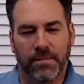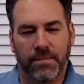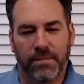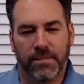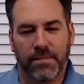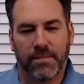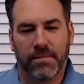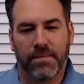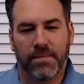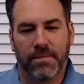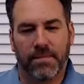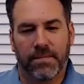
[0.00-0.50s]

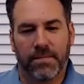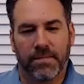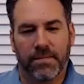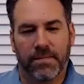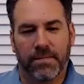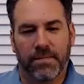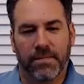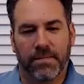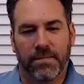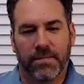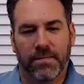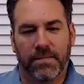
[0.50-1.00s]

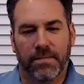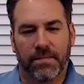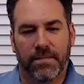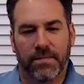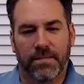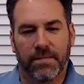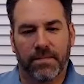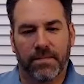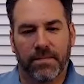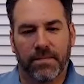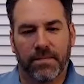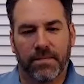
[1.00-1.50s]

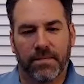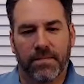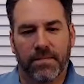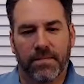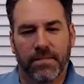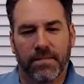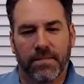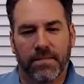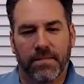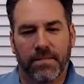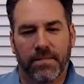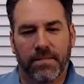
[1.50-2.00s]

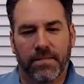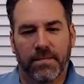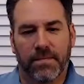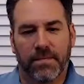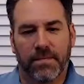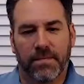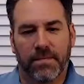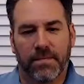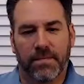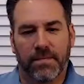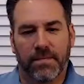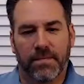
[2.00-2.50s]

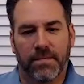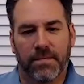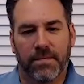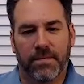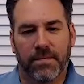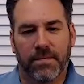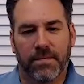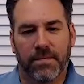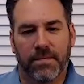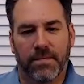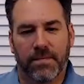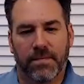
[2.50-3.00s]

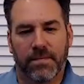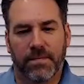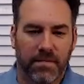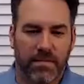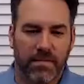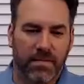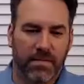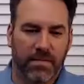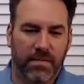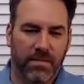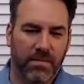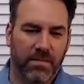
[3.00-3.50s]

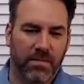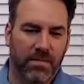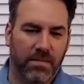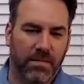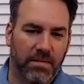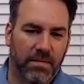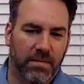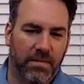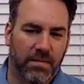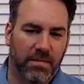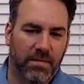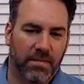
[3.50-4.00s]

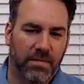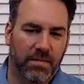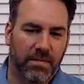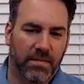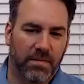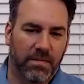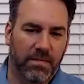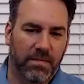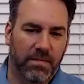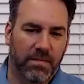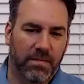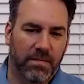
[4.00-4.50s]

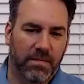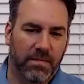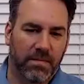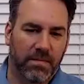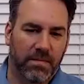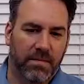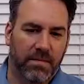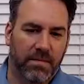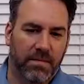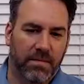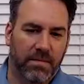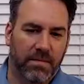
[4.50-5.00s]

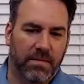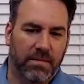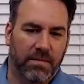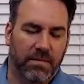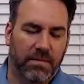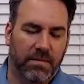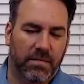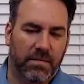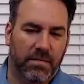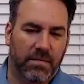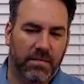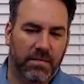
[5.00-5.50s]

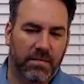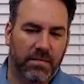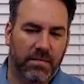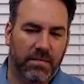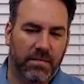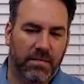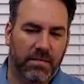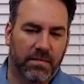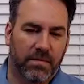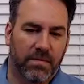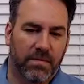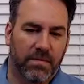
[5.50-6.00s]

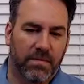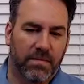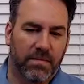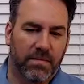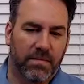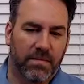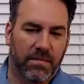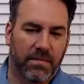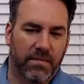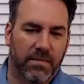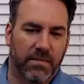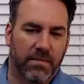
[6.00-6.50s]

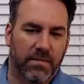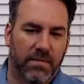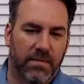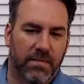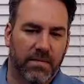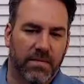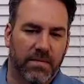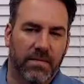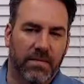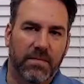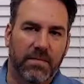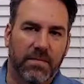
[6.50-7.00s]

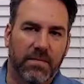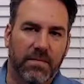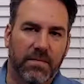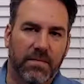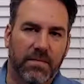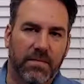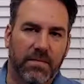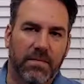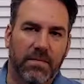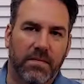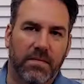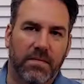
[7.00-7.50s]

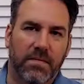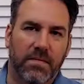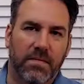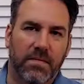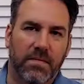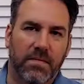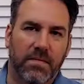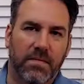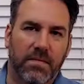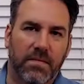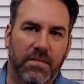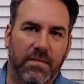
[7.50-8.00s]
This person isn't speaking.